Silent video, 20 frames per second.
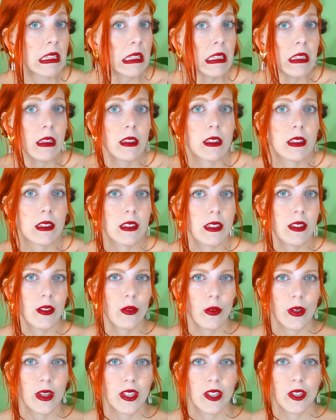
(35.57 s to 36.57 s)
in this
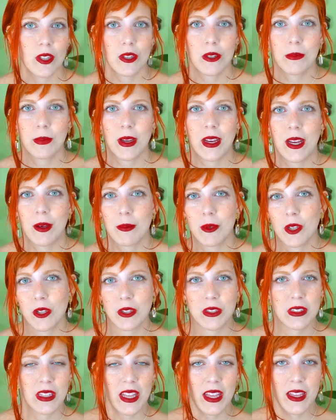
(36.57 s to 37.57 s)
situation, but I'm
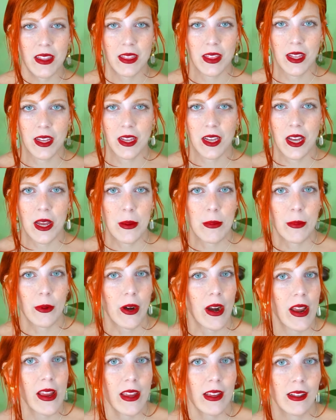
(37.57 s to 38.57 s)
not saying that I'm
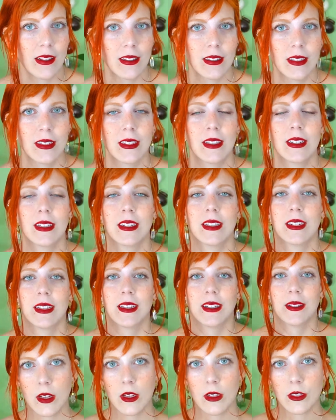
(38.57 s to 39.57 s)
right.
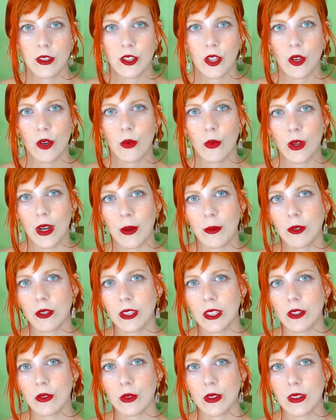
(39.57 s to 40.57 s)
So what I'm
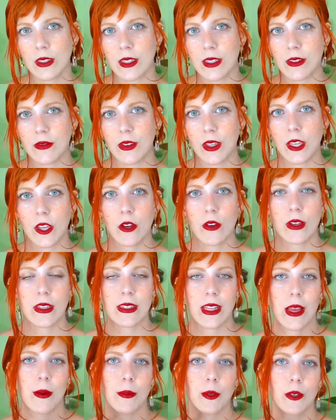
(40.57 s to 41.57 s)
gonna do in this video
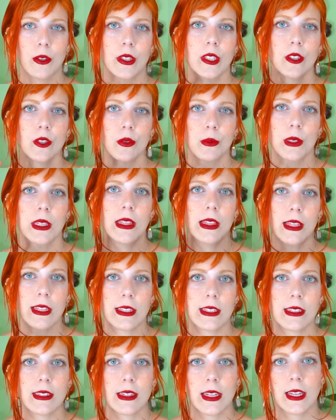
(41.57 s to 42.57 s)
is I'm going to be
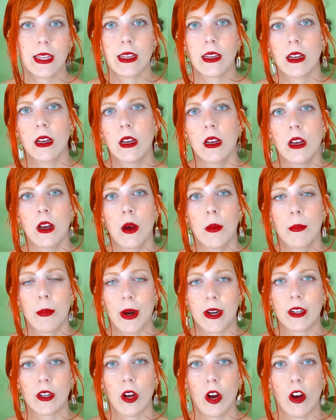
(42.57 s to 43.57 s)
listing
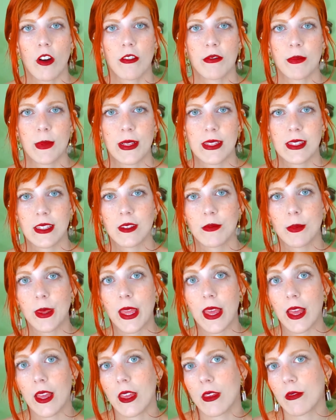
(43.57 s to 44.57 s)
Mark Hofmann's
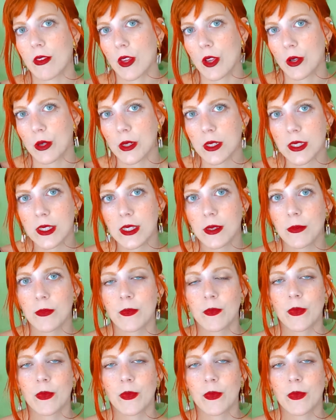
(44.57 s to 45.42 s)
behaviors,